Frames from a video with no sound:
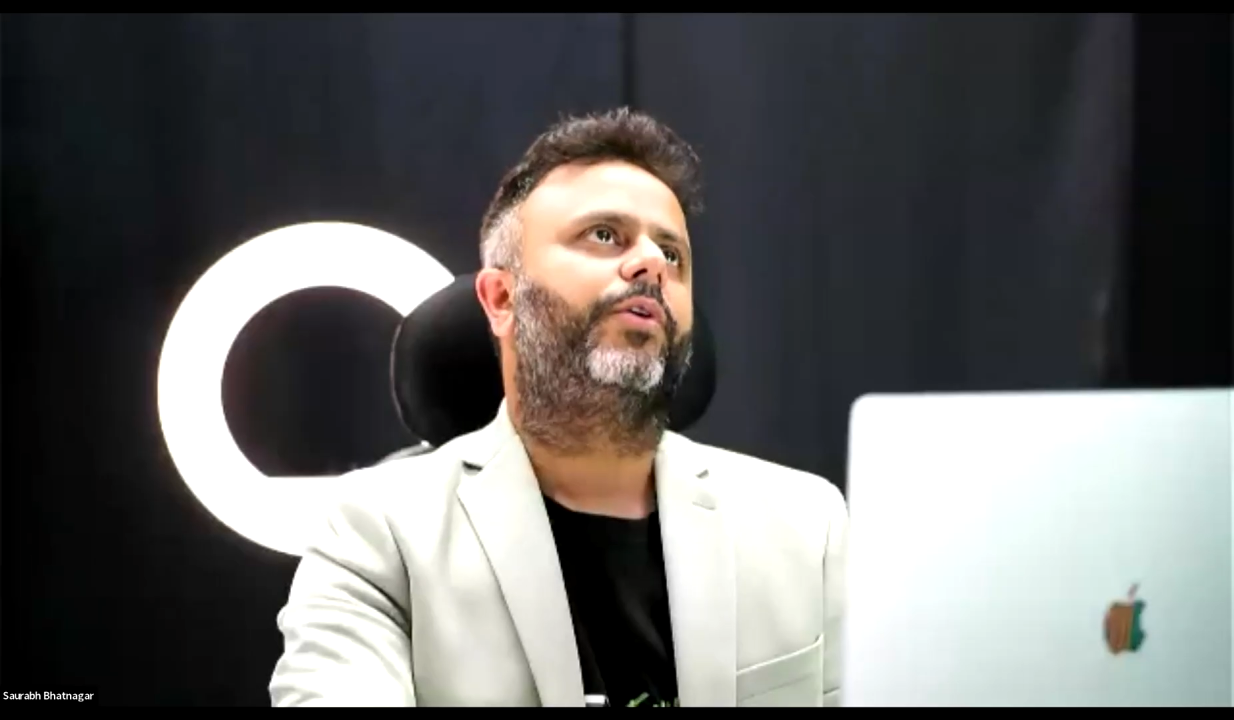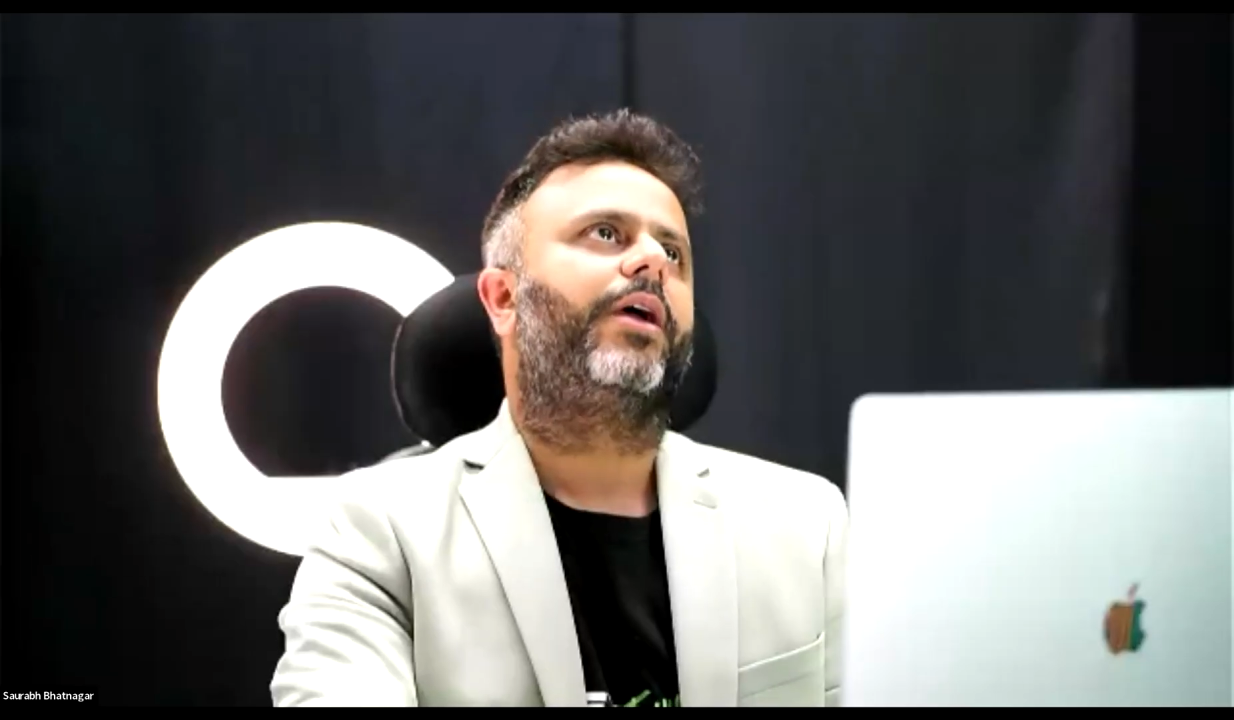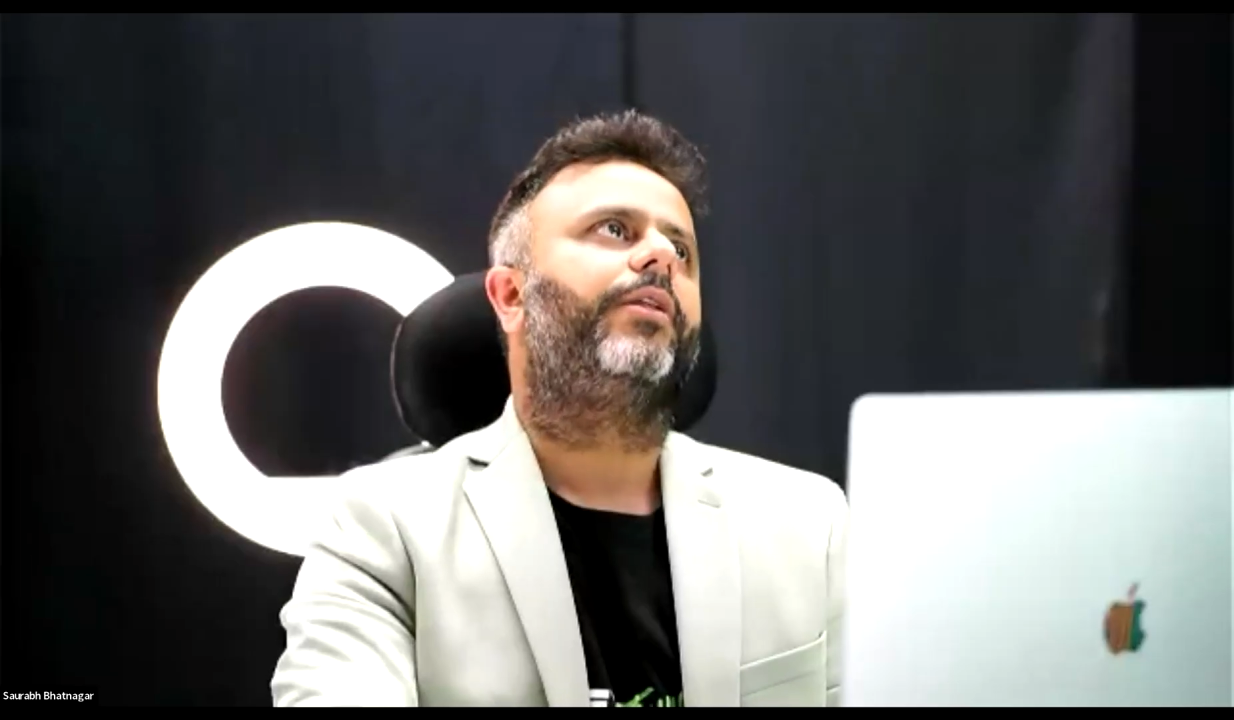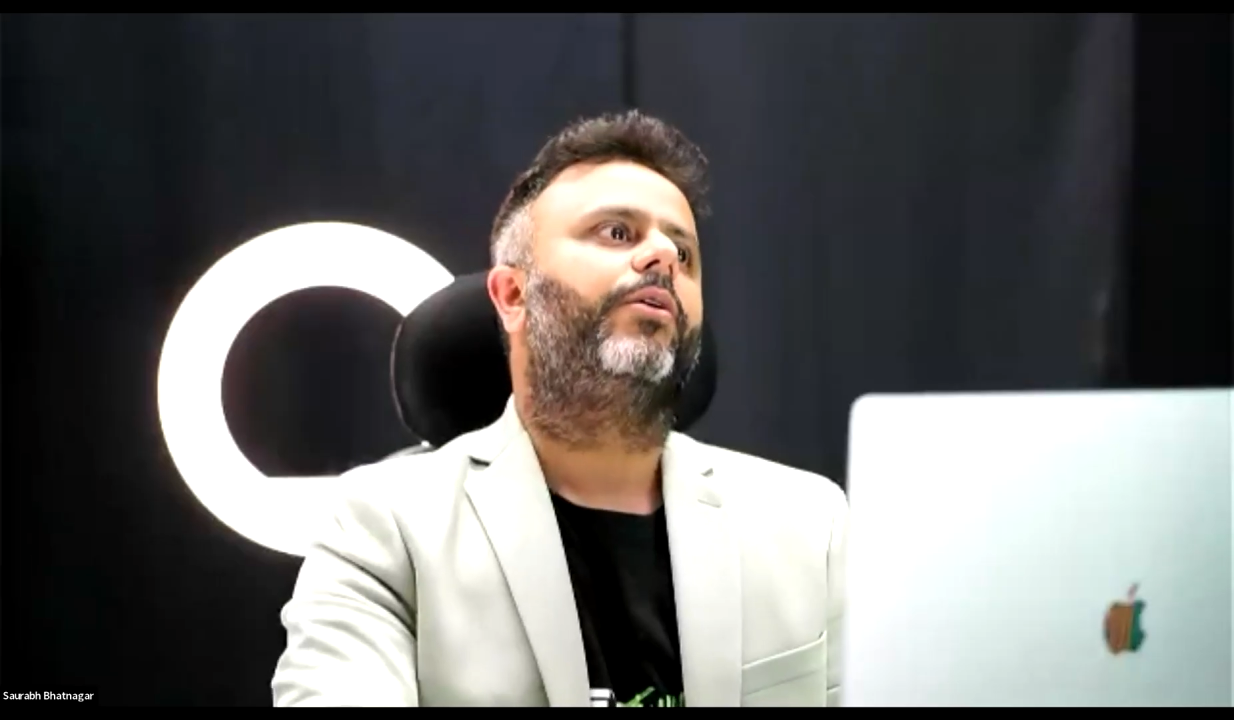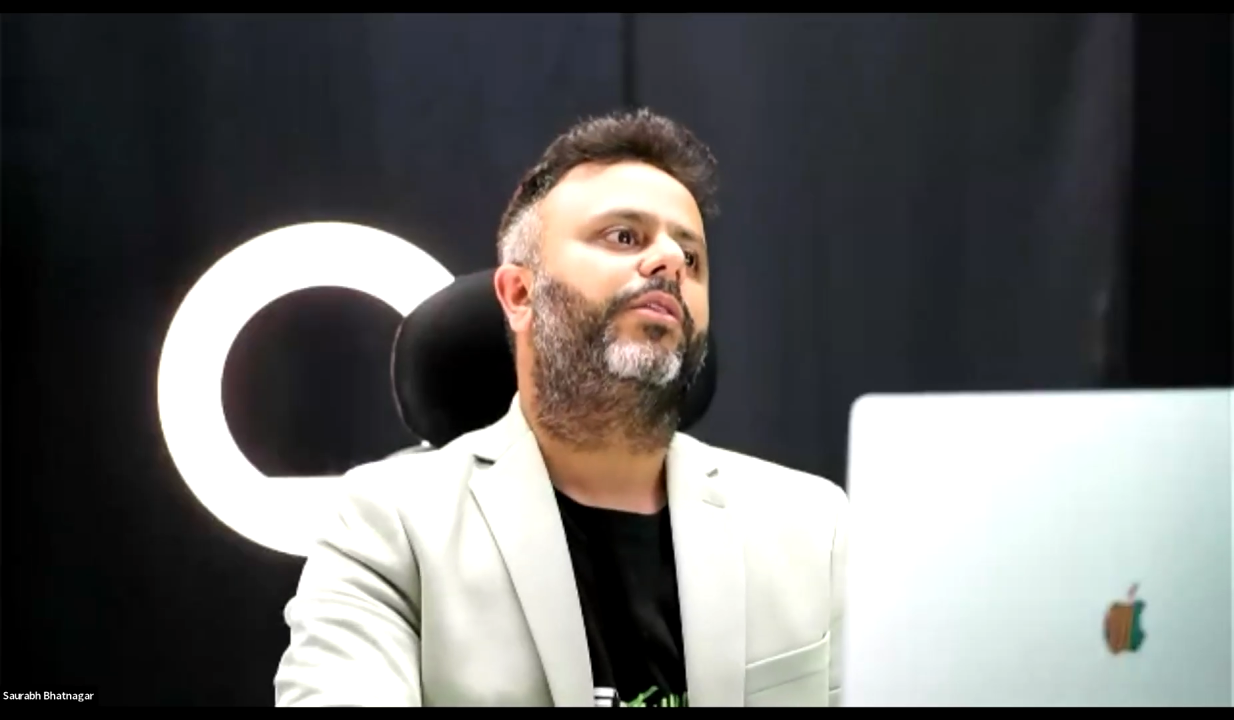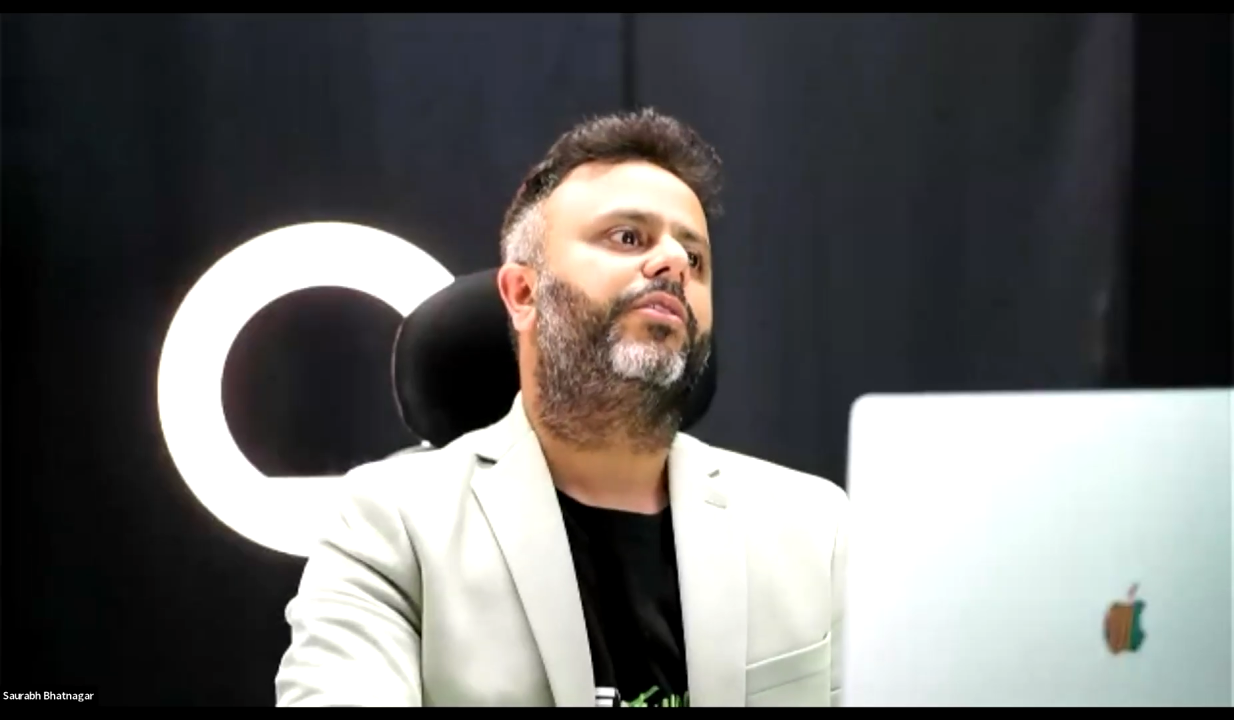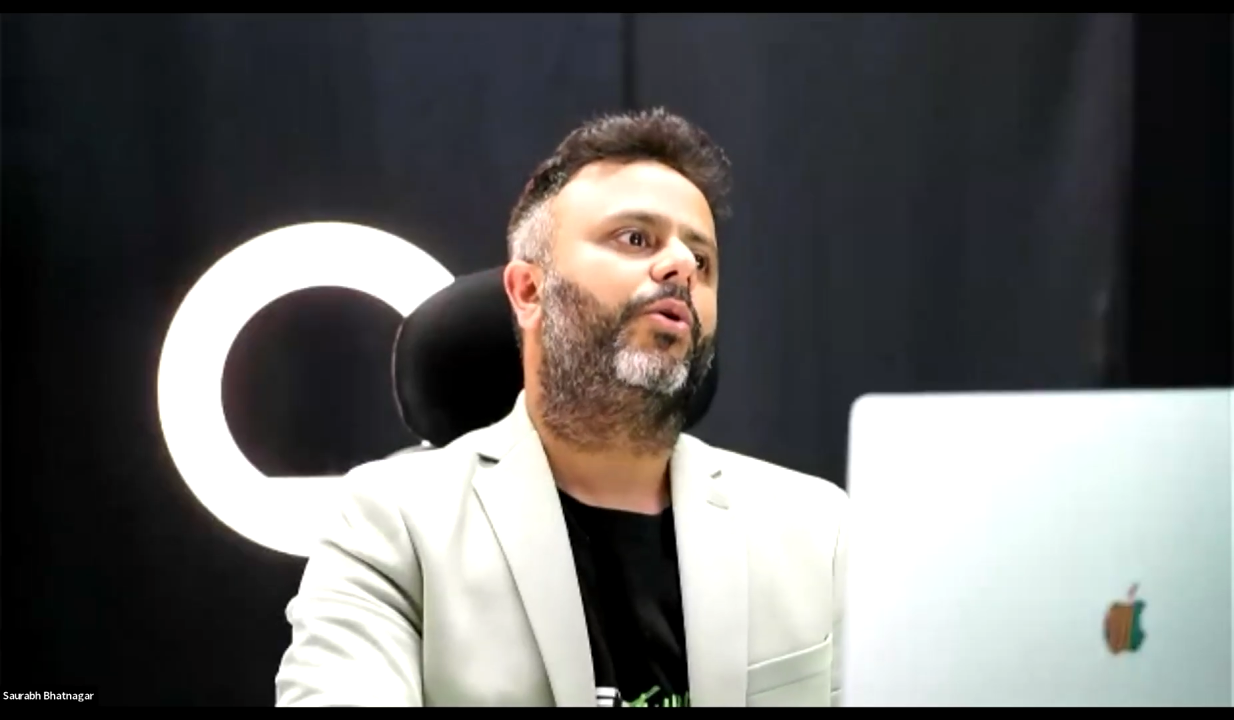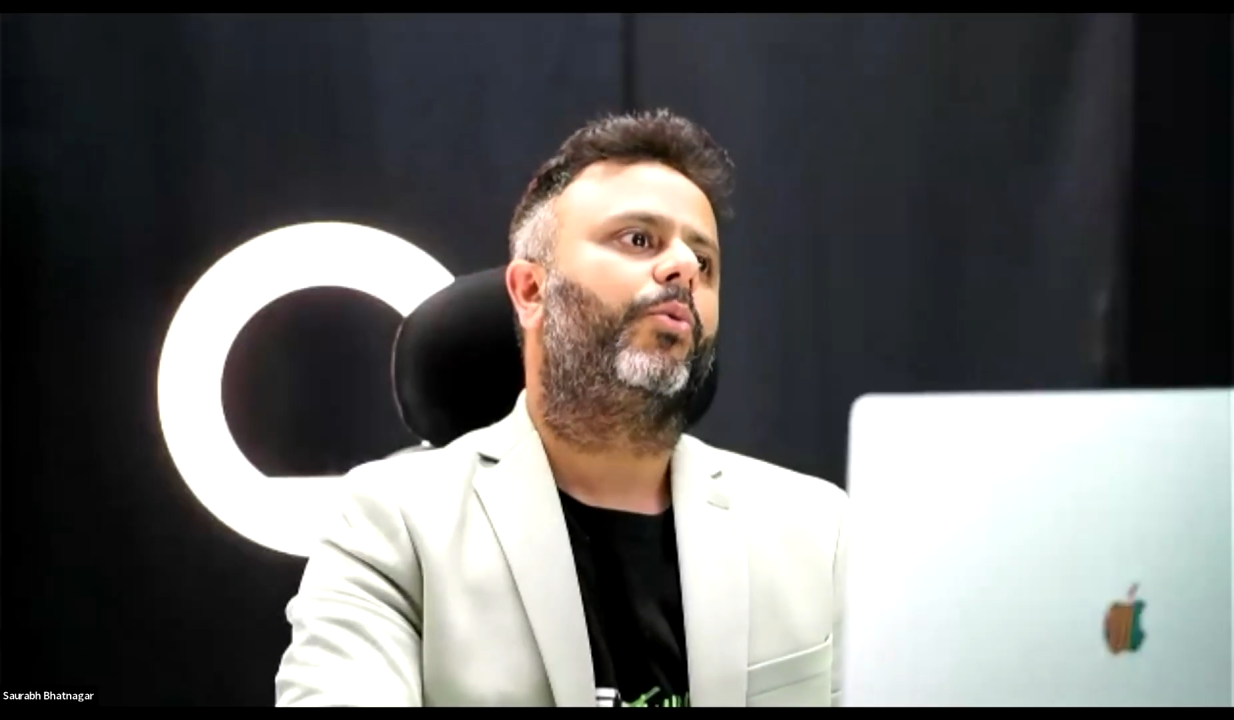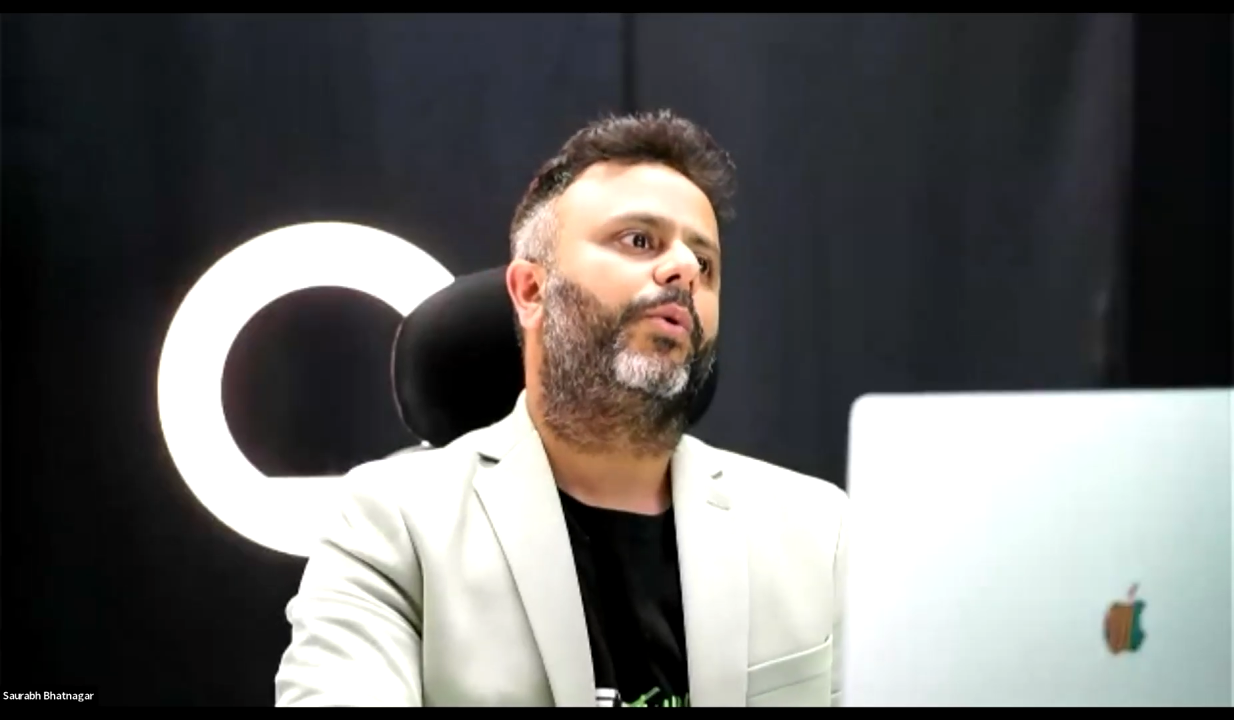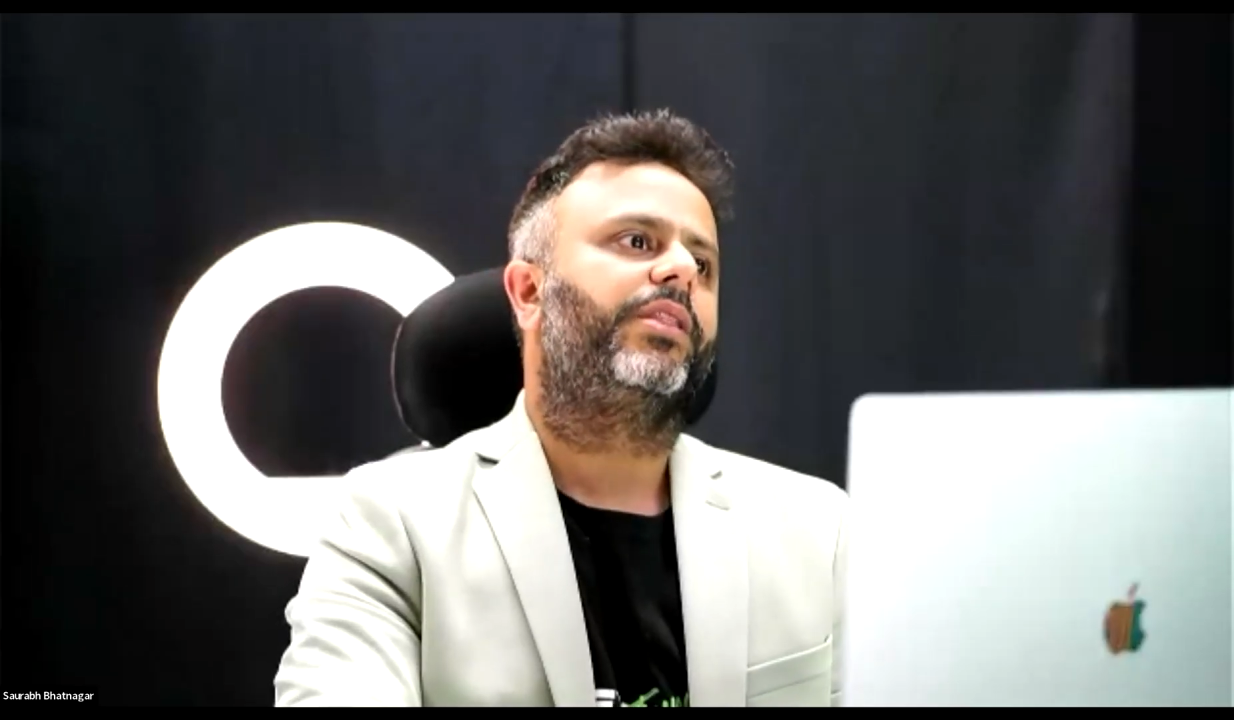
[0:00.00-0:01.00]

what I will also do